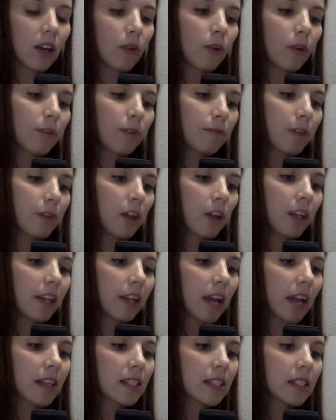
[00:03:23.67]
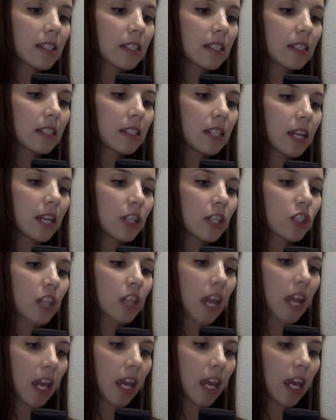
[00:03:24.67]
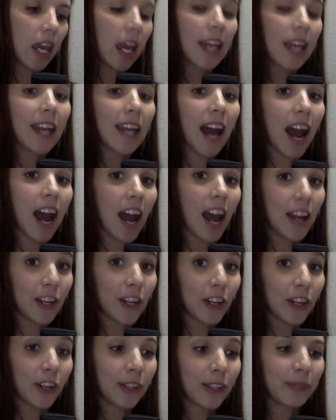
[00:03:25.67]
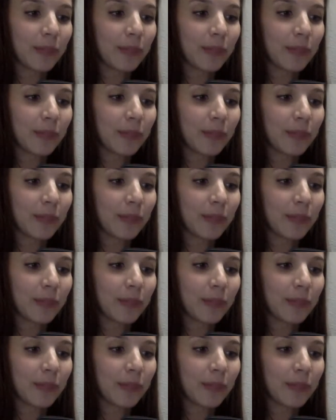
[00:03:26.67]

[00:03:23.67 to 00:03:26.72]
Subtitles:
with folic acid, DHA, and iron.